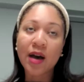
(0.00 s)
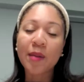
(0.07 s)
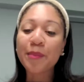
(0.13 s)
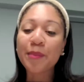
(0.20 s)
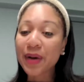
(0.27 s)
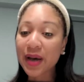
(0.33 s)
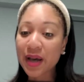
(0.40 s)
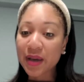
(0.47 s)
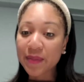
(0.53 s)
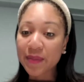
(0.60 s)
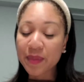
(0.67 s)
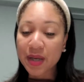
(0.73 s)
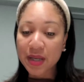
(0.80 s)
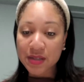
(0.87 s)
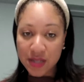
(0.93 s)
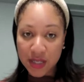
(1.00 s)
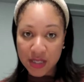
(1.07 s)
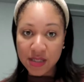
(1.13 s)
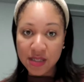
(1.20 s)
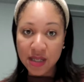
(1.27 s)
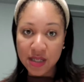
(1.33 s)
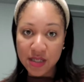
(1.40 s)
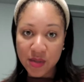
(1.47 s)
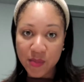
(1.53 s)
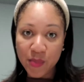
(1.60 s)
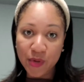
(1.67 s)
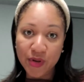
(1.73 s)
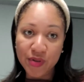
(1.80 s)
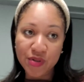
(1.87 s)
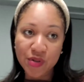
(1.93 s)
But it does
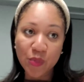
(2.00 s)
support.